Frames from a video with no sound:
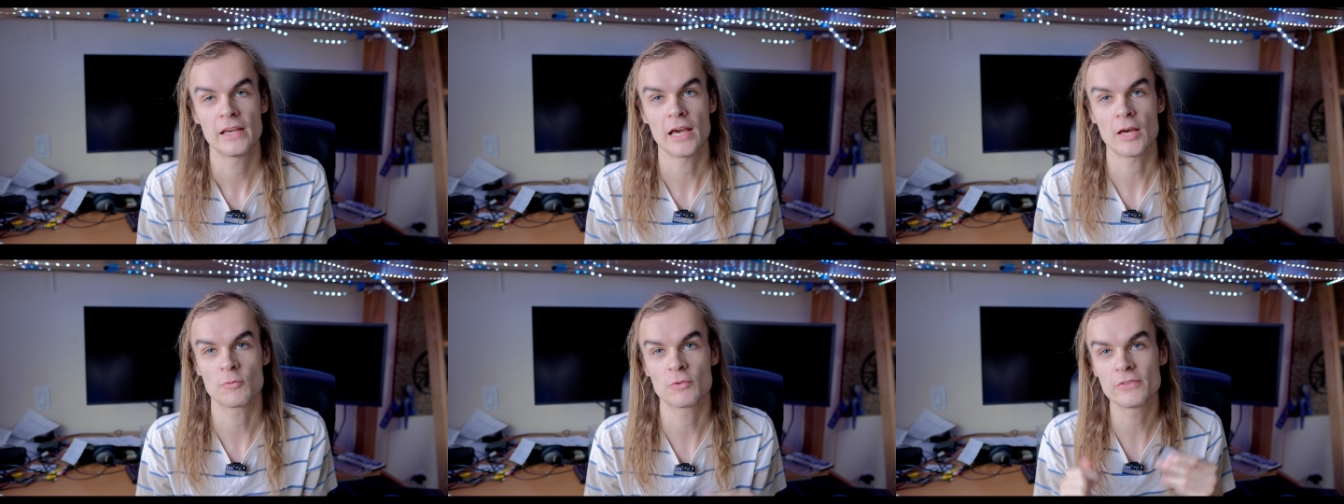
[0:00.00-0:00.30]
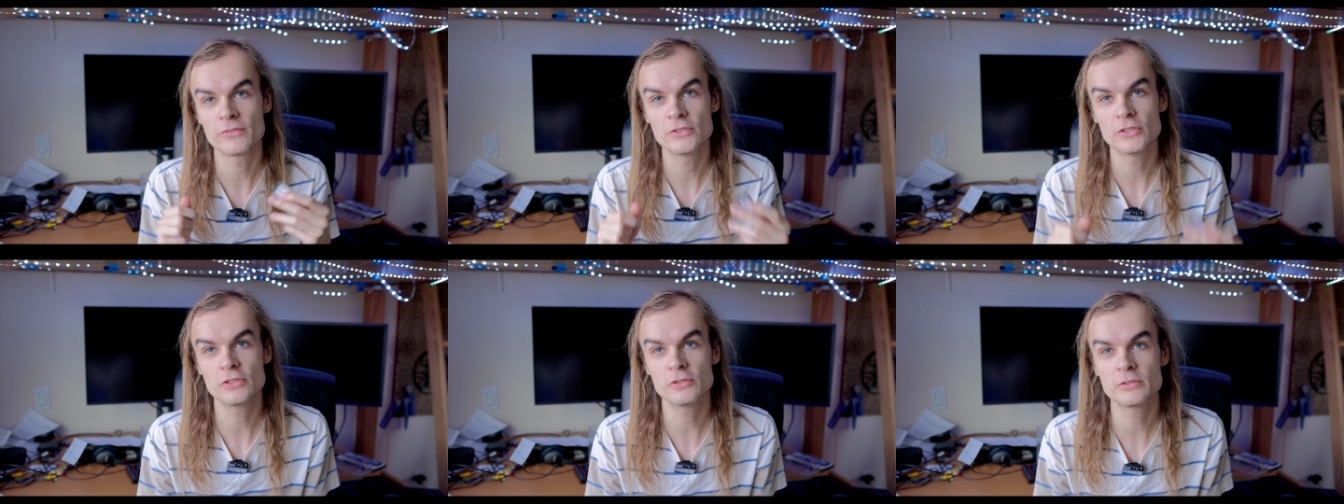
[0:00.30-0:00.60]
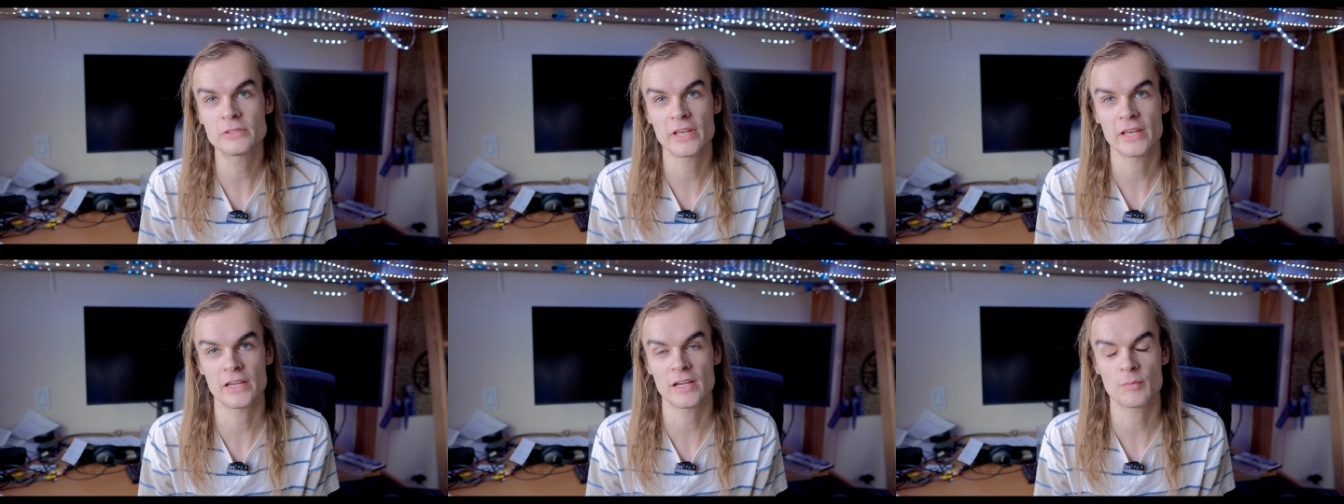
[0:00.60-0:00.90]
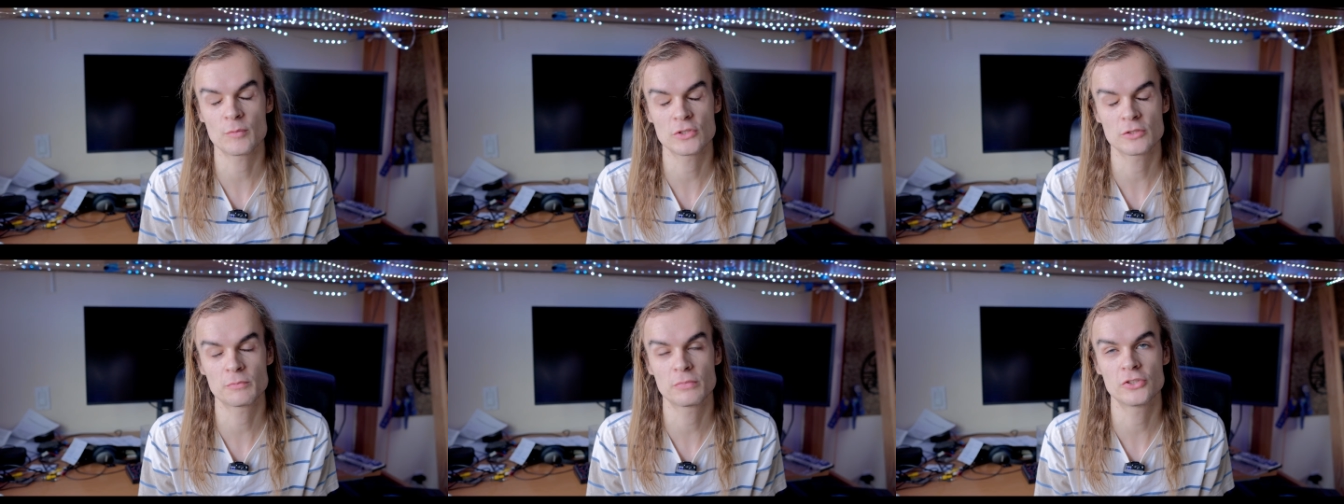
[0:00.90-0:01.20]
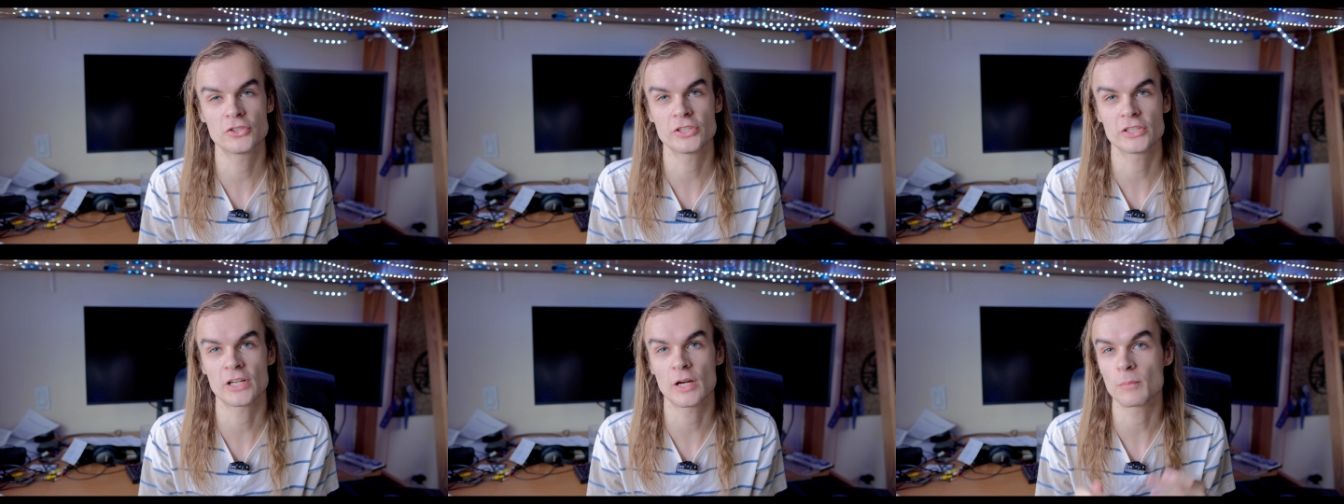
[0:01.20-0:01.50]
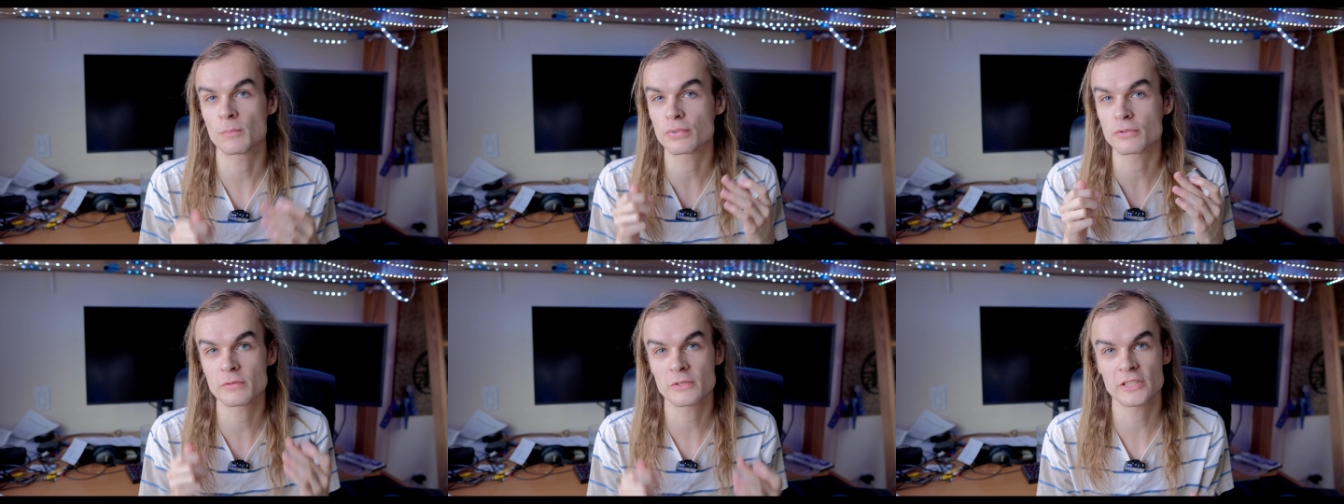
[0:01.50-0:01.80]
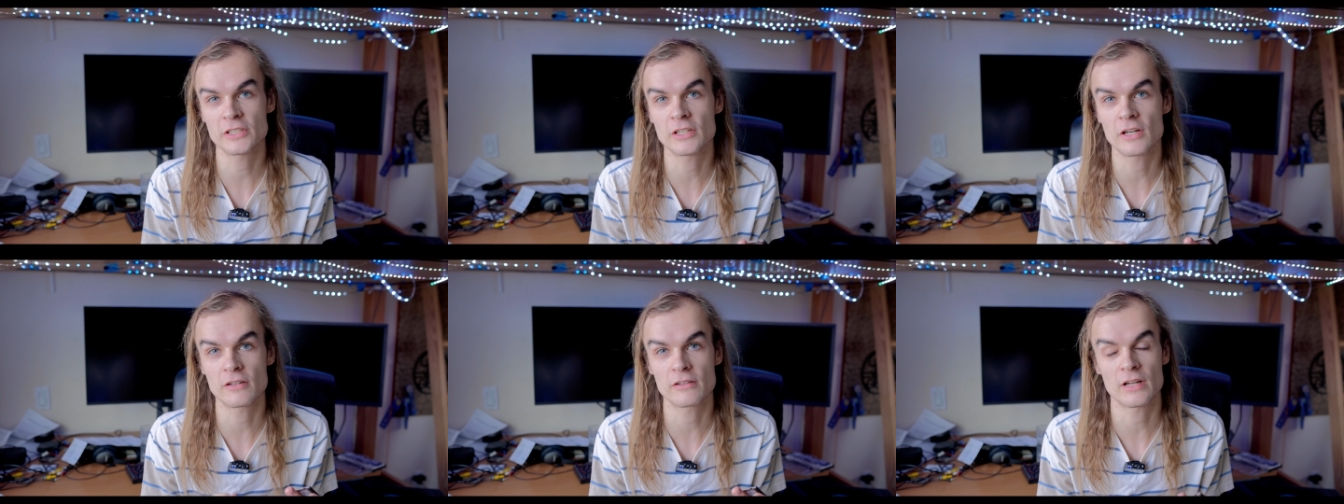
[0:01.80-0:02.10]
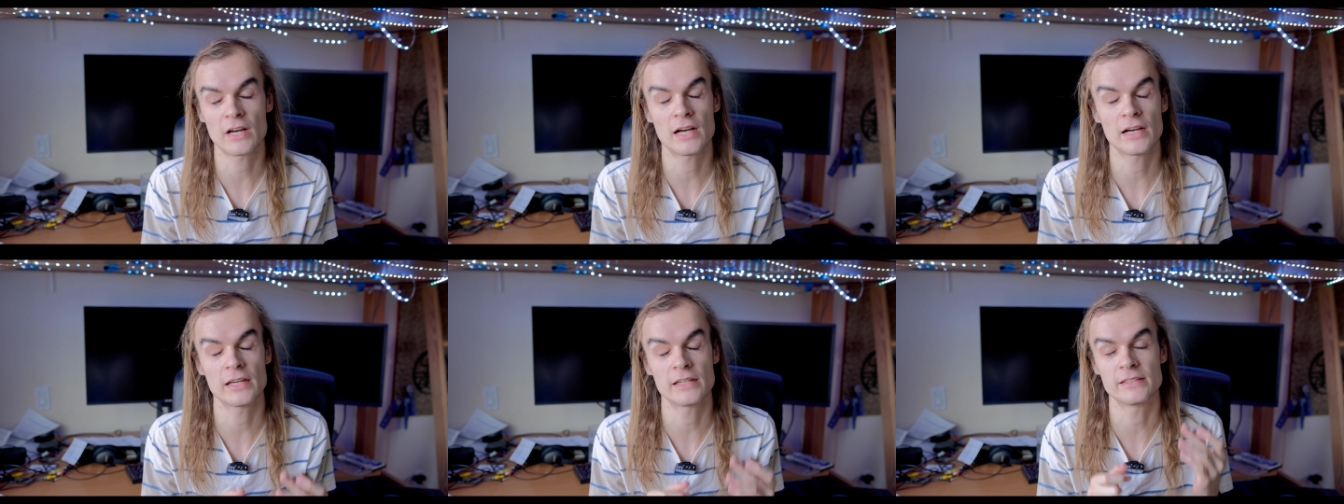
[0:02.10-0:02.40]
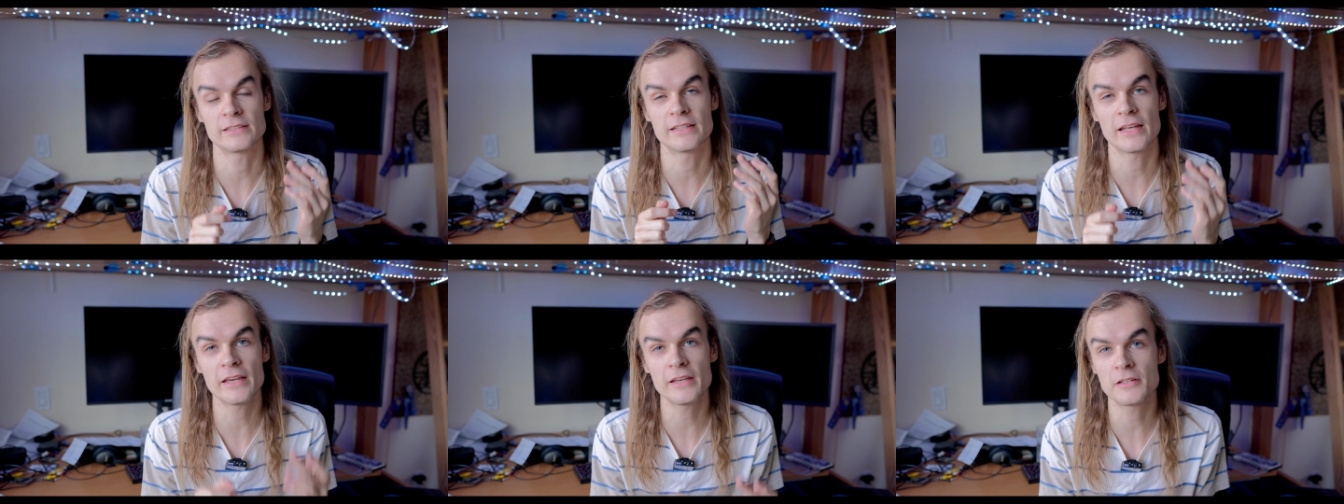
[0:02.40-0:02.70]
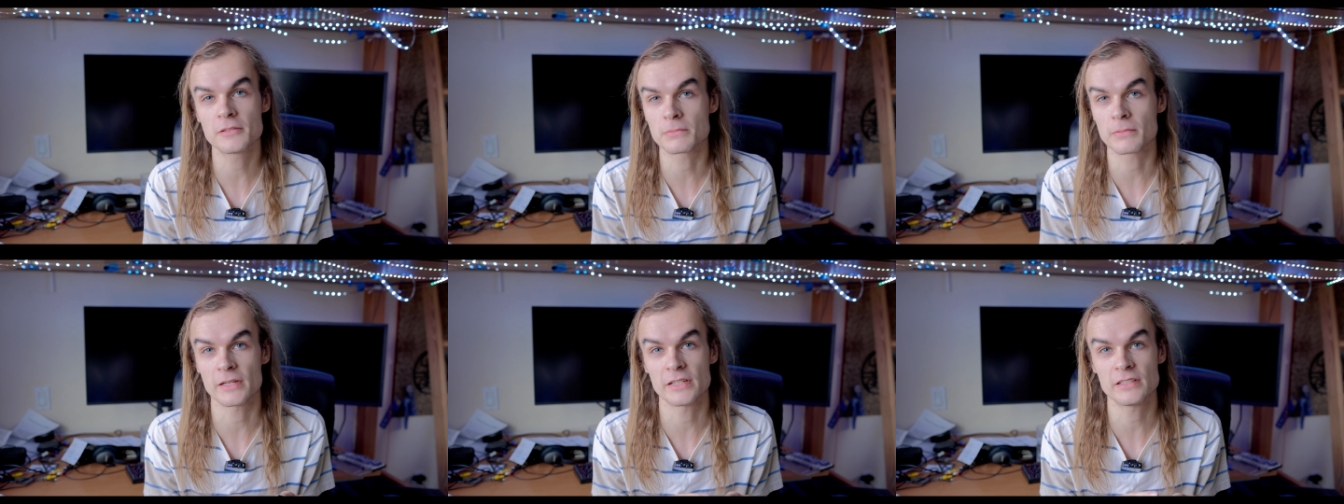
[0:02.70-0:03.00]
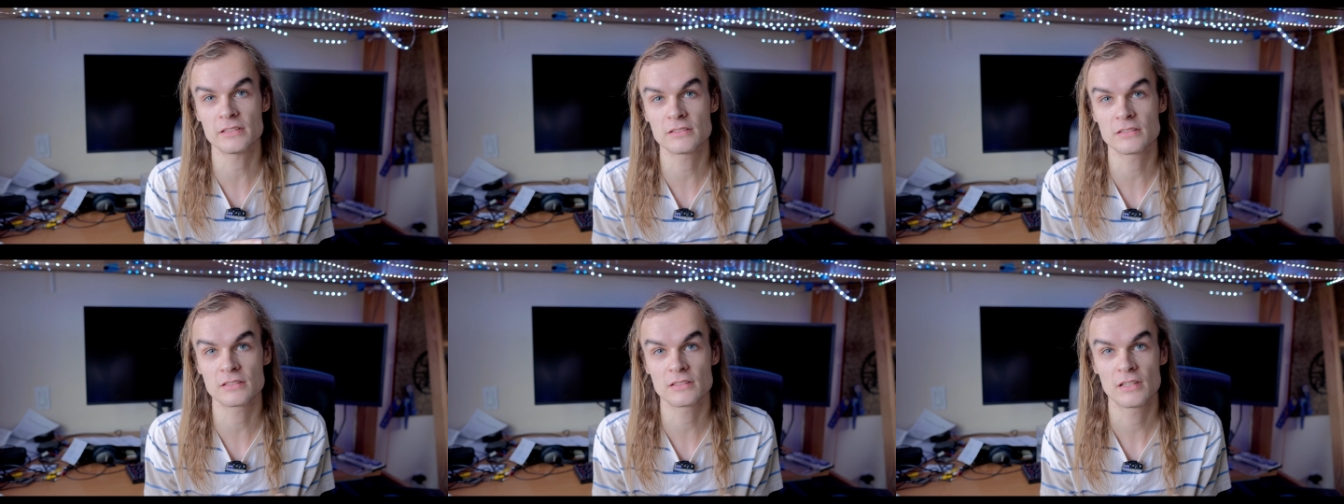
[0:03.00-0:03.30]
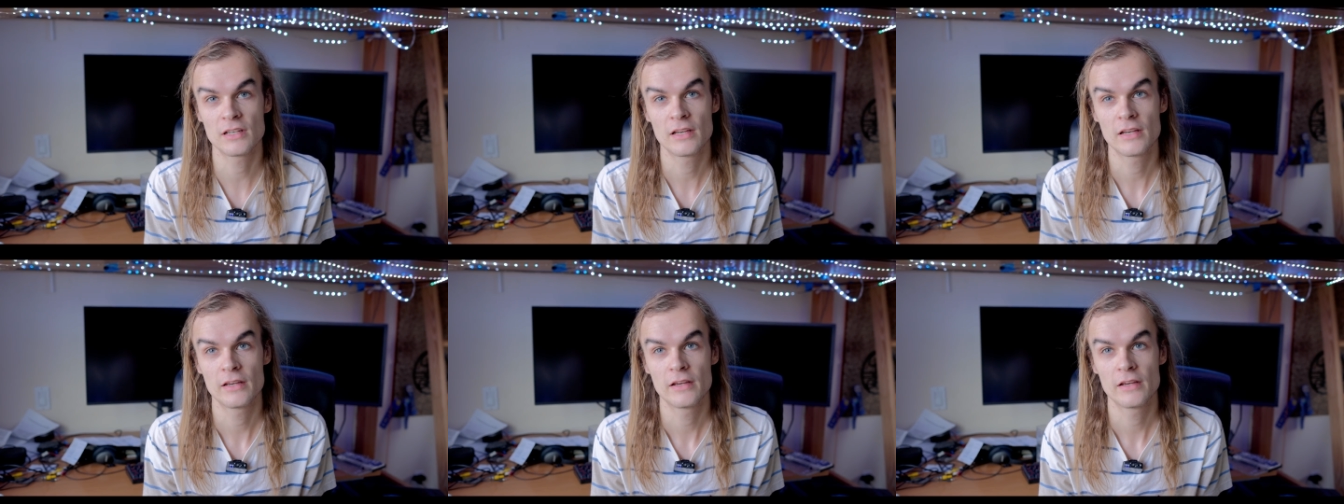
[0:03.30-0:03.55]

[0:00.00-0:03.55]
And with new cameras pushing up pretty darn high data rates,